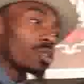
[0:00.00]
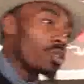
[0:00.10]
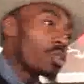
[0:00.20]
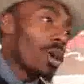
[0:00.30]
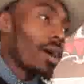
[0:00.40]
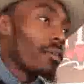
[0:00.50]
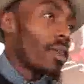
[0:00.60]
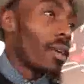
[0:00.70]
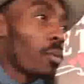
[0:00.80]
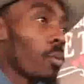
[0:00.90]
do you have
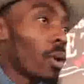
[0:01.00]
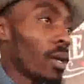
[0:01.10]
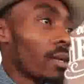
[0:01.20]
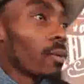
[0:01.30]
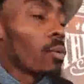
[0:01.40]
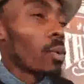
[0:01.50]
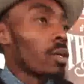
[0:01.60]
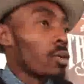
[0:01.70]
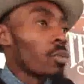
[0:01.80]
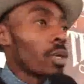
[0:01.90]
like one
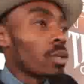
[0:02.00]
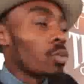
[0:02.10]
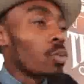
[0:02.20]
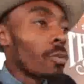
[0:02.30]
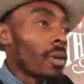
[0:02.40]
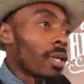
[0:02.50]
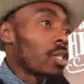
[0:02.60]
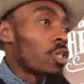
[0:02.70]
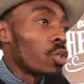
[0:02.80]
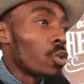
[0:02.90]
woman
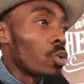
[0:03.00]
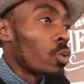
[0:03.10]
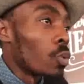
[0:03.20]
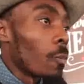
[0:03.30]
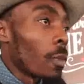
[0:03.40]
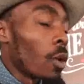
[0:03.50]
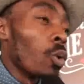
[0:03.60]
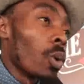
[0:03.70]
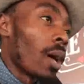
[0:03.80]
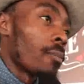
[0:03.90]
that you
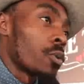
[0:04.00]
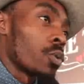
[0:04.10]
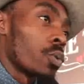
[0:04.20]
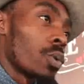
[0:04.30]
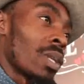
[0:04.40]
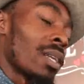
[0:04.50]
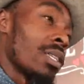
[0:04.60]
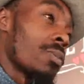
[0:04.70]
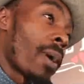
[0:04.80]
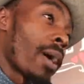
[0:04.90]
look up to that
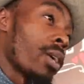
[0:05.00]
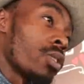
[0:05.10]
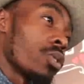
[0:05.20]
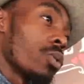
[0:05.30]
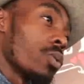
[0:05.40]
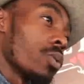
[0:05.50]
inspires you?